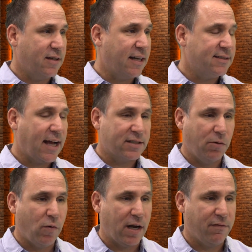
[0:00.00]
Yeah. And that's actually
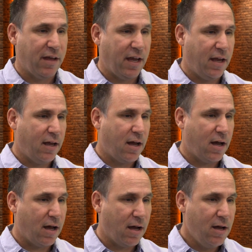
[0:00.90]
one of the,
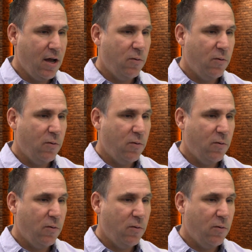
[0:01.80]
uh,